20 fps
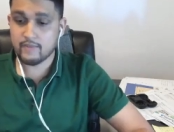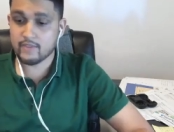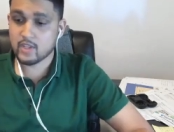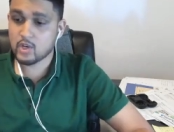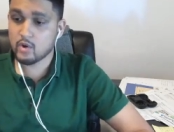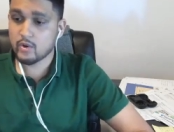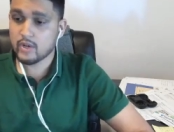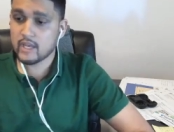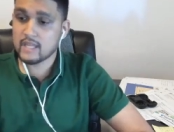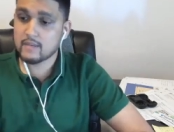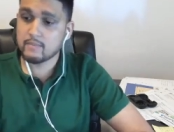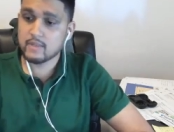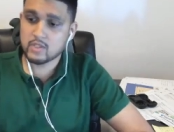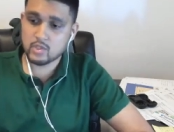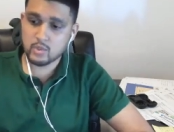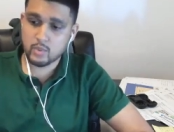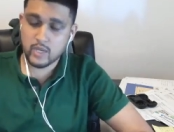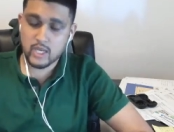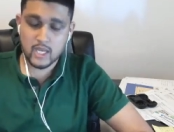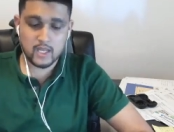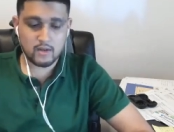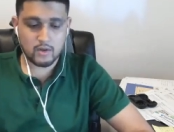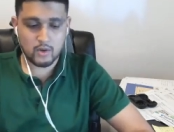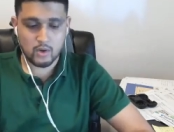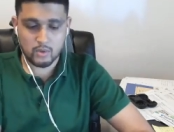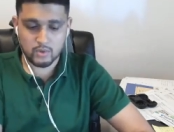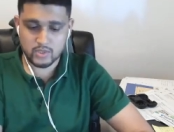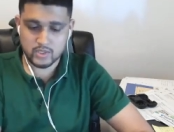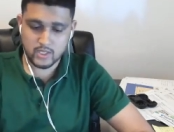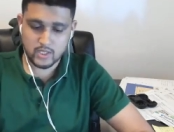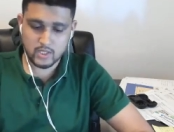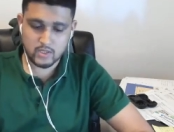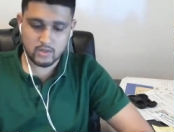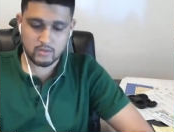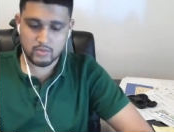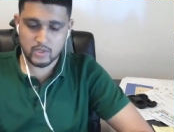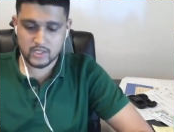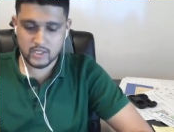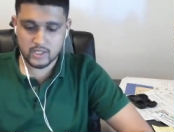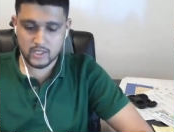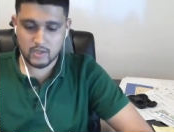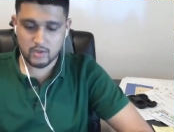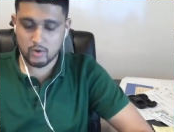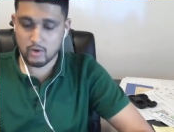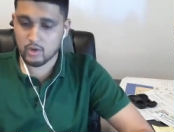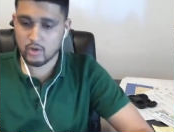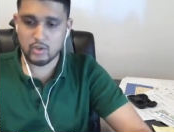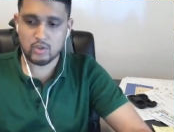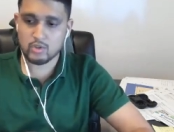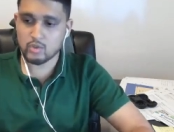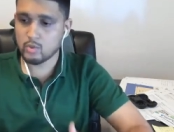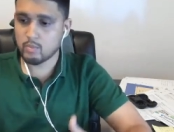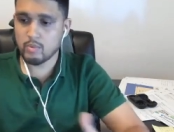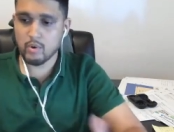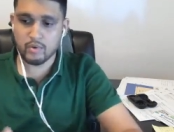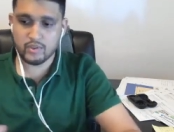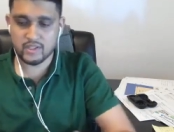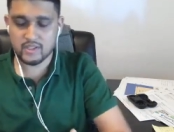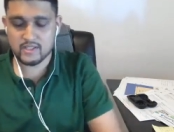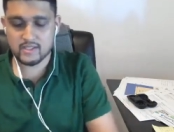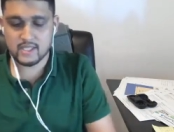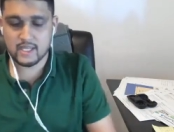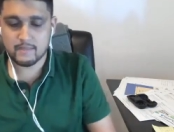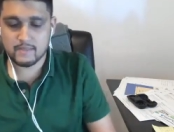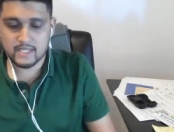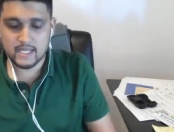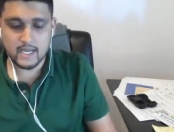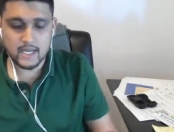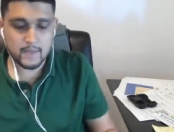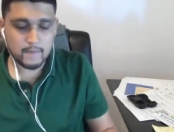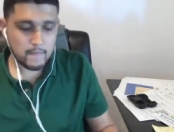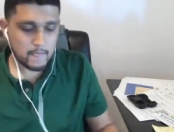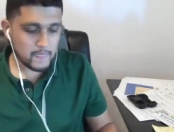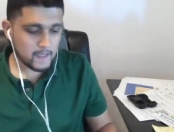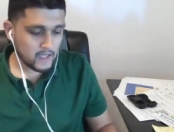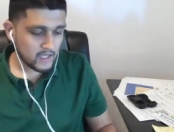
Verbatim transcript: have to go in between wholesale, retail, or you do both at the same time,